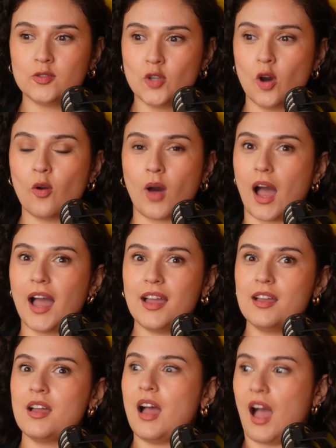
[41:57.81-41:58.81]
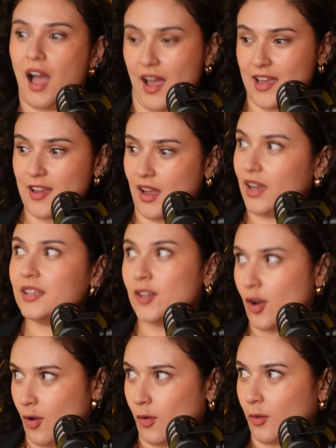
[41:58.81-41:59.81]
no, I
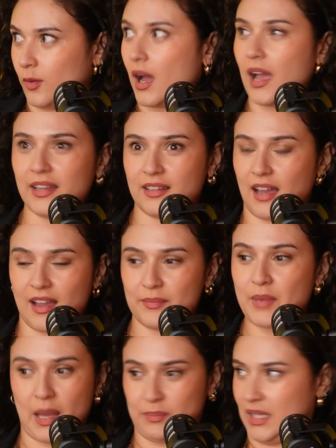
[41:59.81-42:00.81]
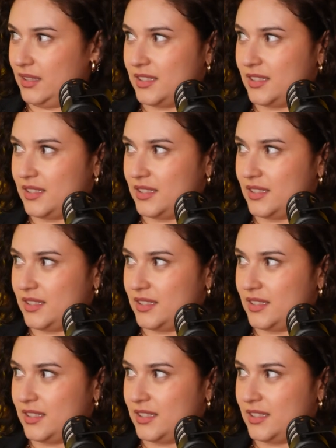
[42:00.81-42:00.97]
know. I'm not